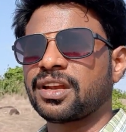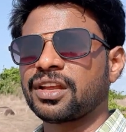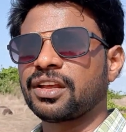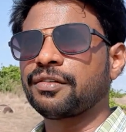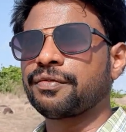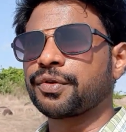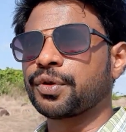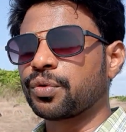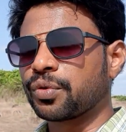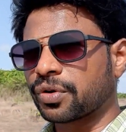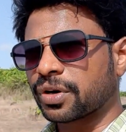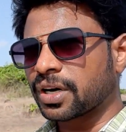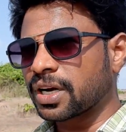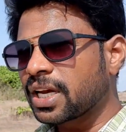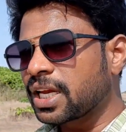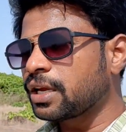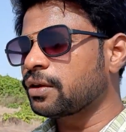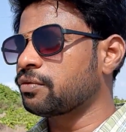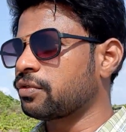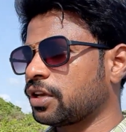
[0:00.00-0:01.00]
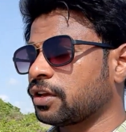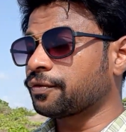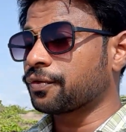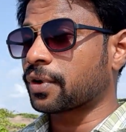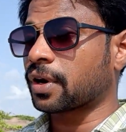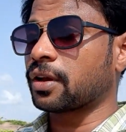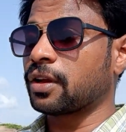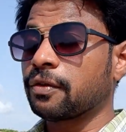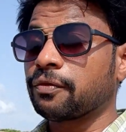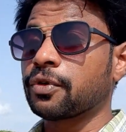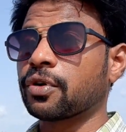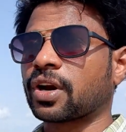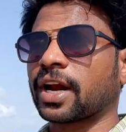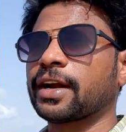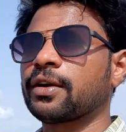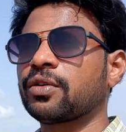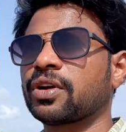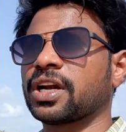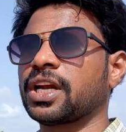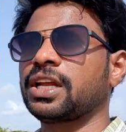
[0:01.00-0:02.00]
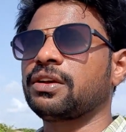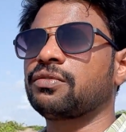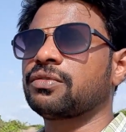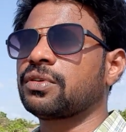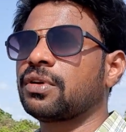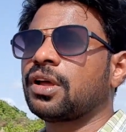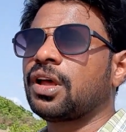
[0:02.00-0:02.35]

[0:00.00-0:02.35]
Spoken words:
If you relieve, if you try to relieve